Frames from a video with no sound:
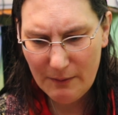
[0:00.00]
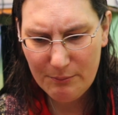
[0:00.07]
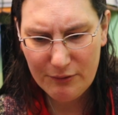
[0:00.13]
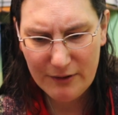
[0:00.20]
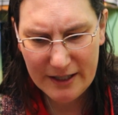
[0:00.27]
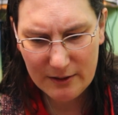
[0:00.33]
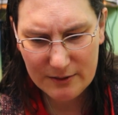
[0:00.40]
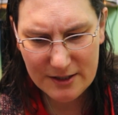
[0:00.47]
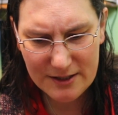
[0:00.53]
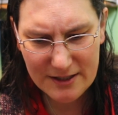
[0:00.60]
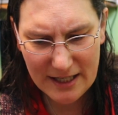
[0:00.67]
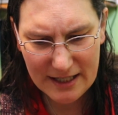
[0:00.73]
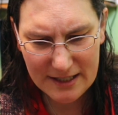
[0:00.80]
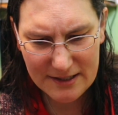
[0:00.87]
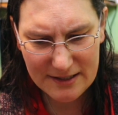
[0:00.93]
a pre-on
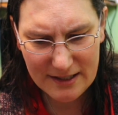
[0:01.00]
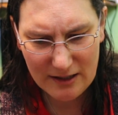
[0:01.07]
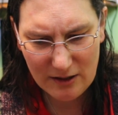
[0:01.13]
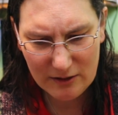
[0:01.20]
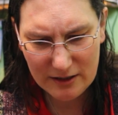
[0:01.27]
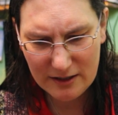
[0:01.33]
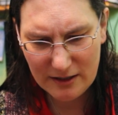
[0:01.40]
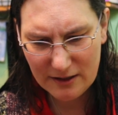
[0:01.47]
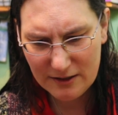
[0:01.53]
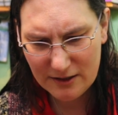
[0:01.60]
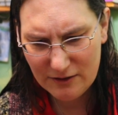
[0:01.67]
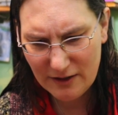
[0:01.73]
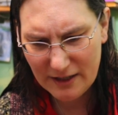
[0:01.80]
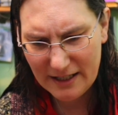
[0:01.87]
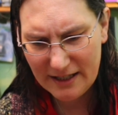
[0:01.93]
sticker still on it, and I'll just
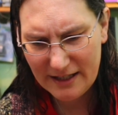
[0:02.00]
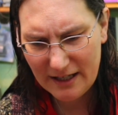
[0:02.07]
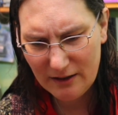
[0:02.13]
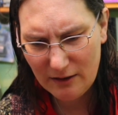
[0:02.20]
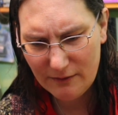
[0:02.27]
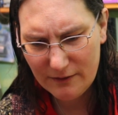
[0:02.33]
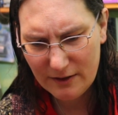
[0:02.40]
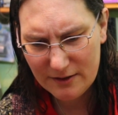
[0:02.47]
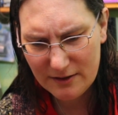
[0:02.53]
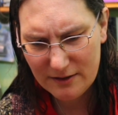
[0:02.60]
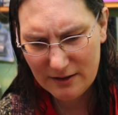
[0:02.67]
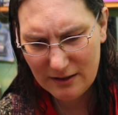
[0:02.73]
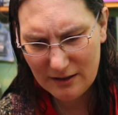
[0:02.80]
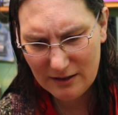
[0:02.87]
try and get that off, because